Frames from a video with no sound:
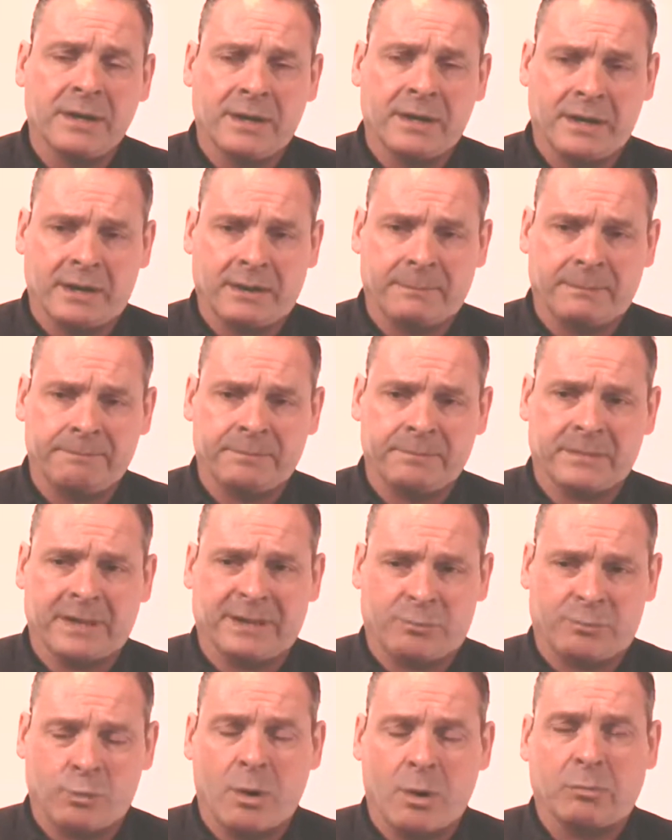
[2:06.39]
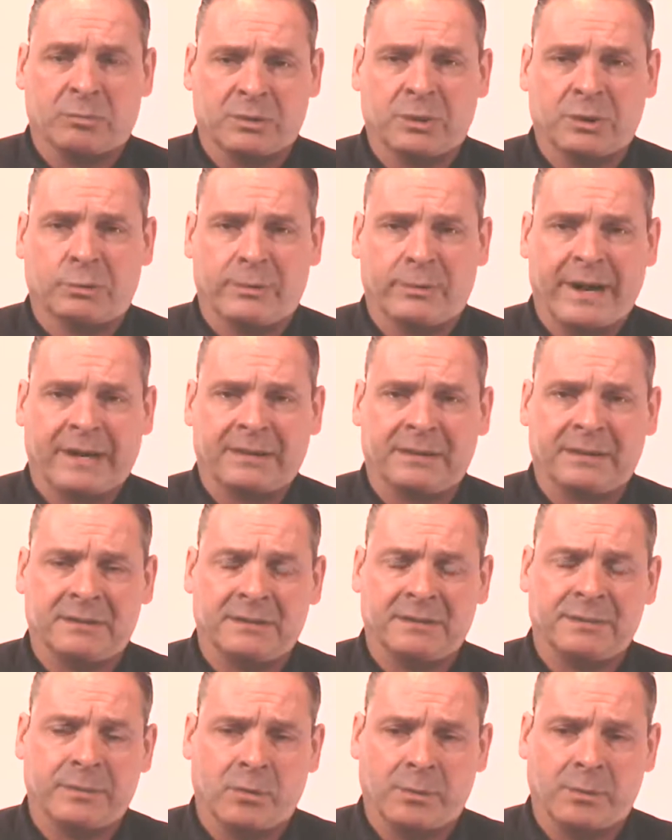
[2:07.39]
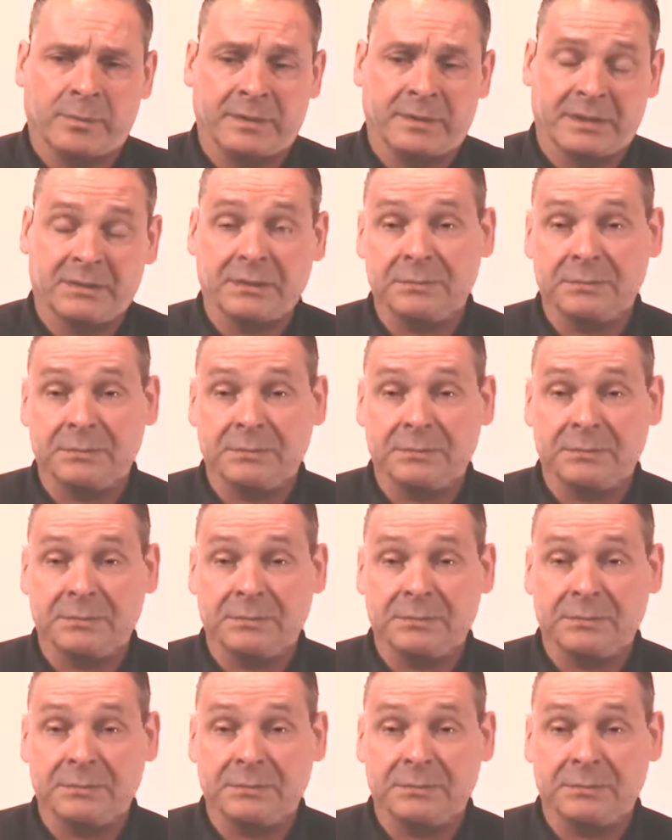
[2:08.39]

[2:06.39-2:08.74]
it won't correct the deformity.